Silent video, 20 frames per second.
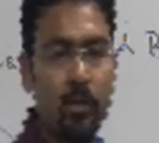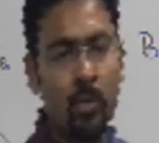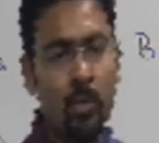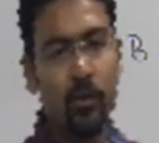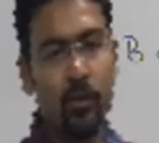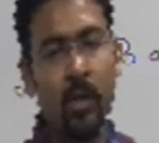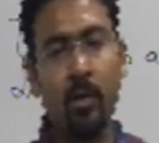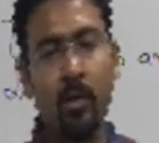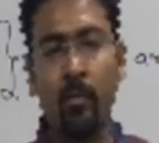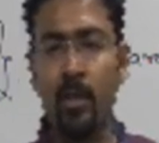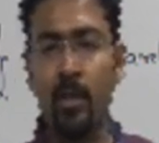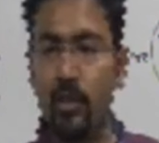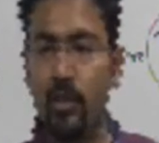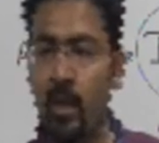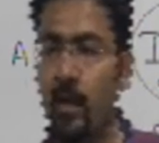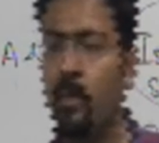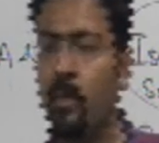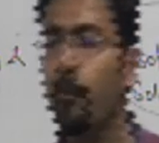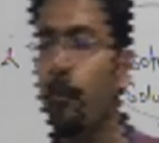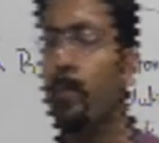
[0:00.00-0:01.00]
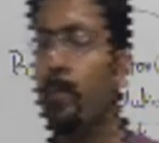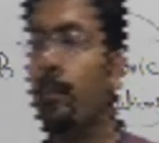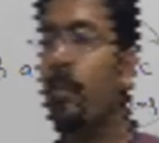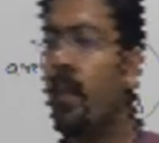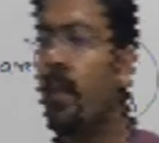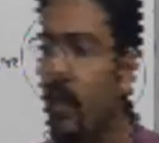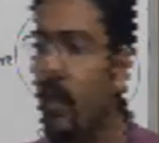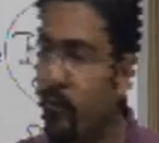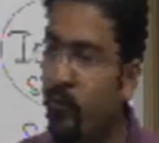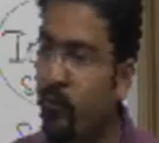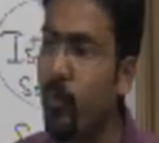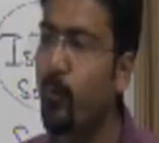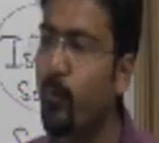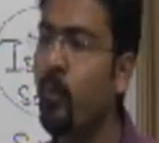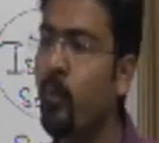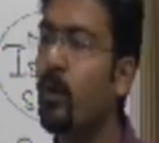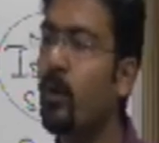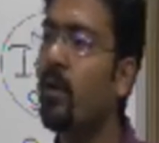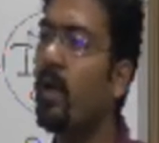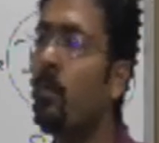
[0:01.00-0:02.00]
it will shrink. If we put
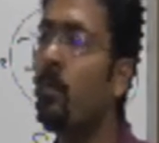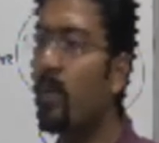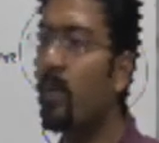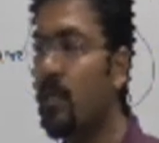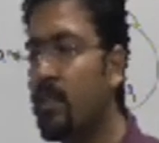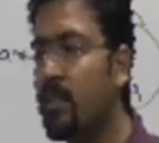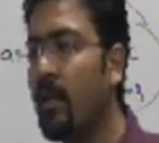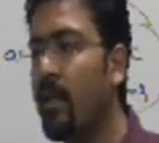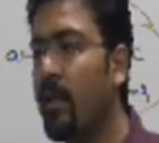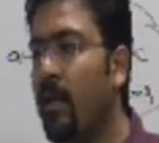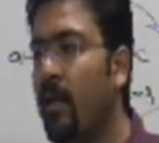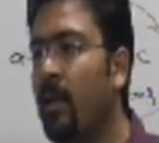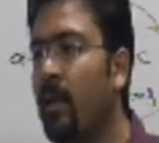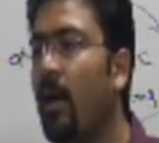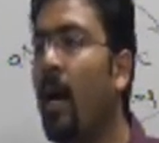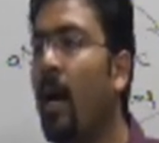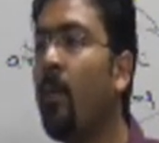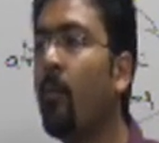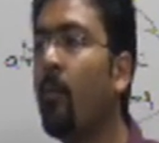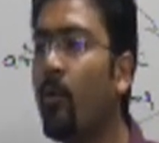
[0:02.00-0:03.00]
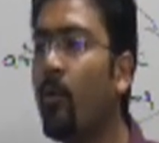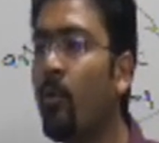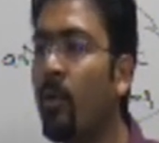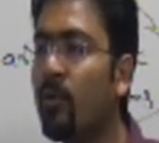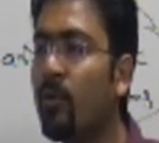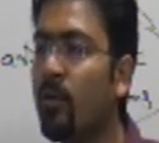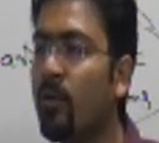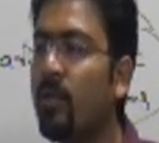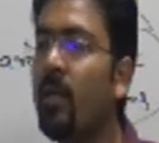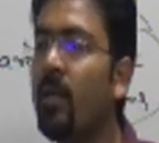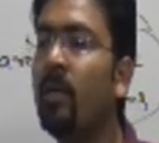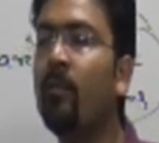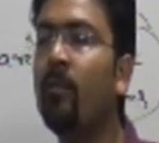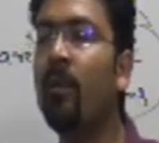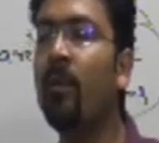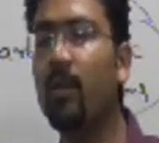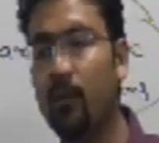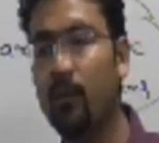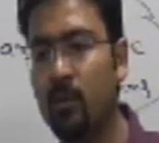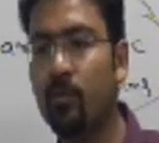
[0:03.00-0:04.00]
red blood cell in a hypotonic solution, it will
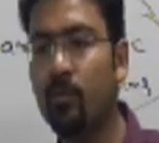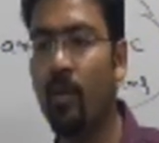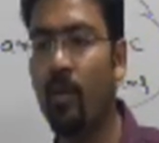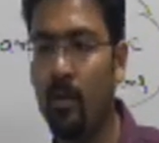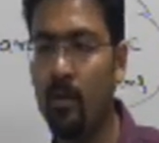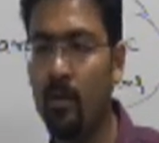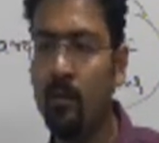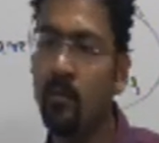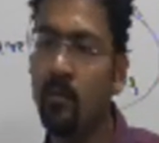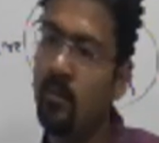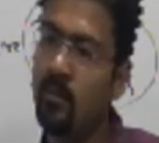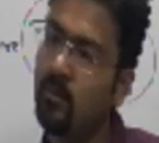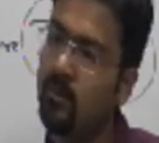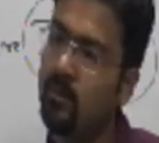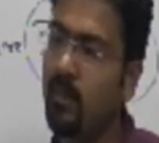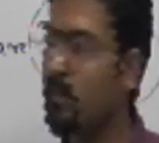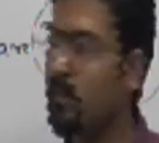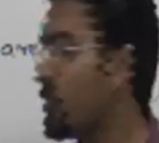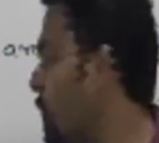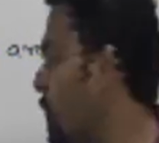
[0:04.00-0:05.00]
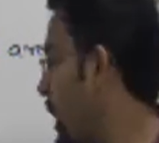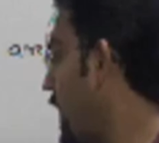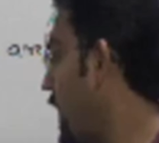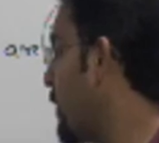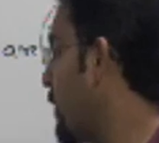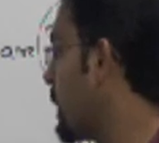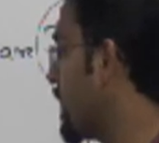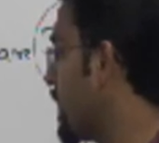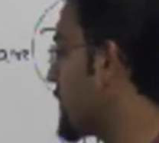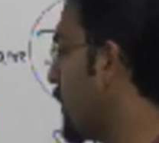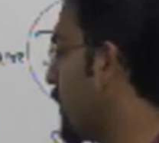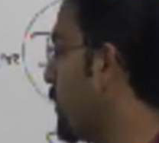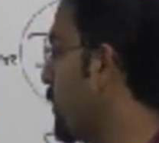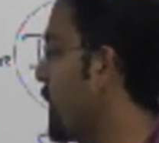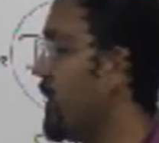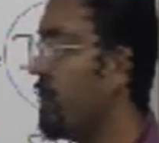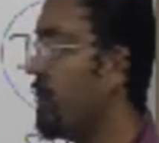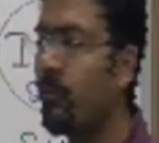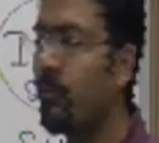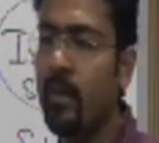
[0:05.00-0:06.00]
swell. That's how we
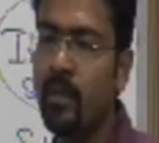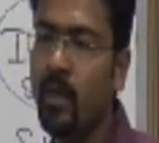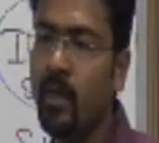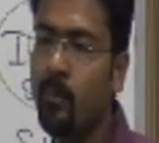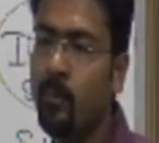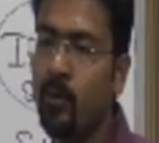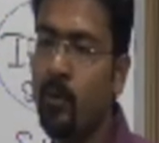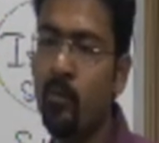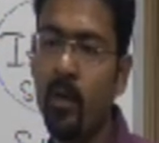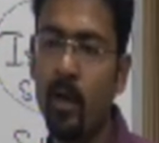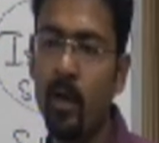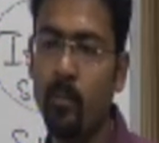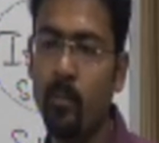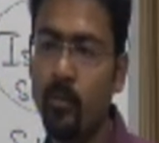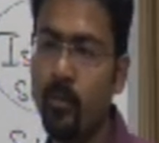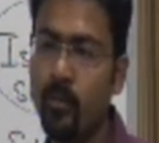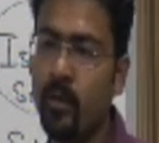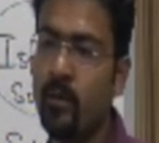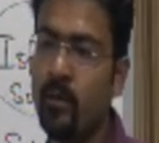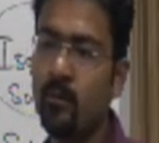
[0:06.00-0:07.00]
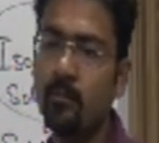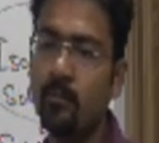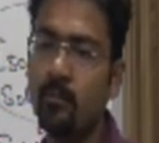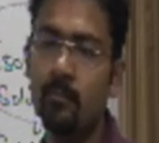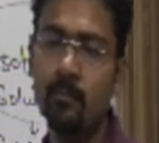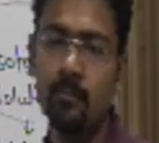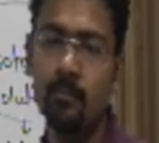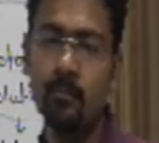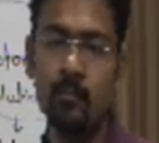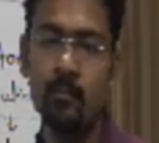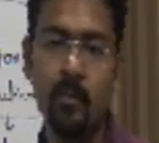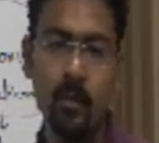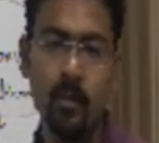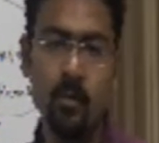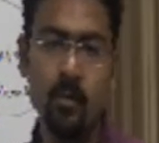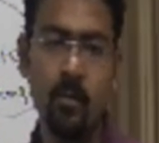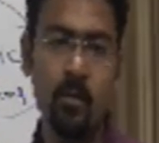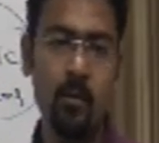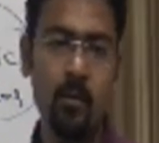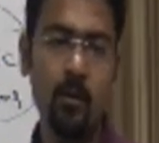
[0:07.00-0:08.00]
define the hypertonic.
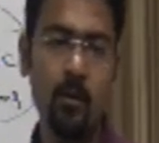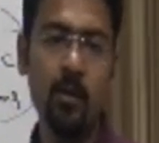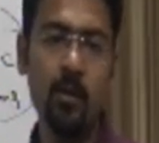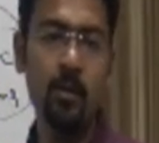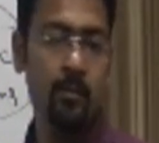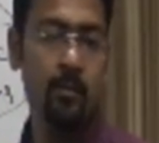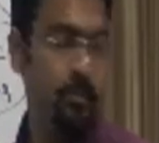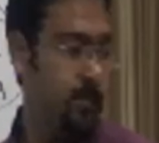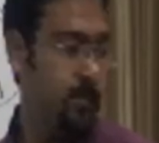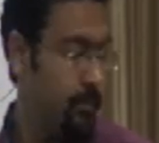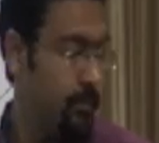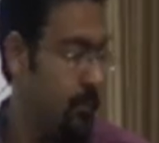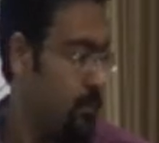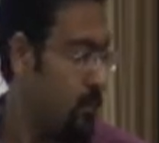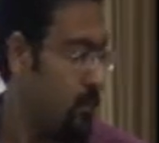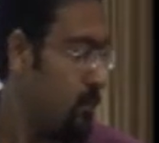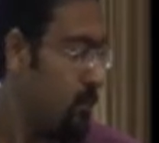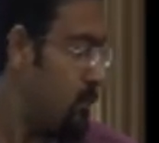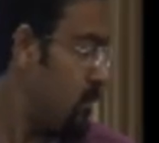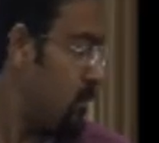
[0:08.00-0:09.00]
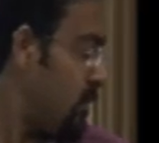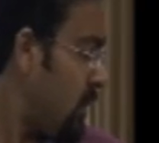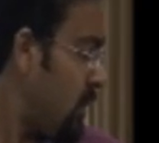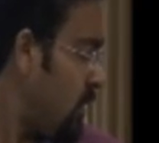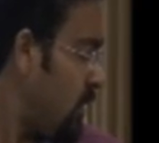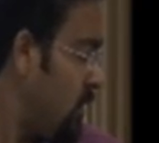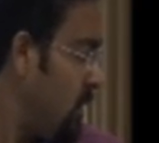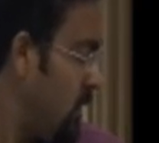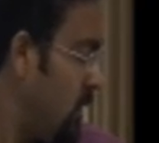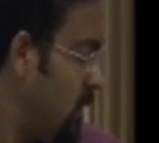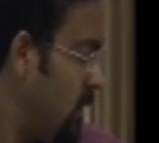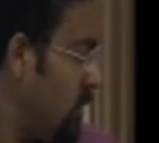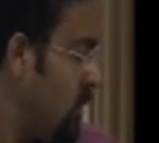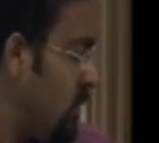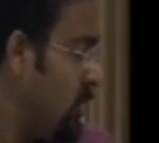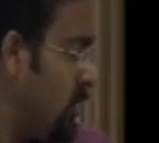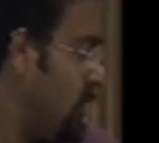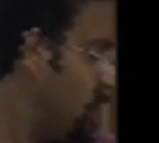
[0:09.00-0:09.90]
Got it? Now,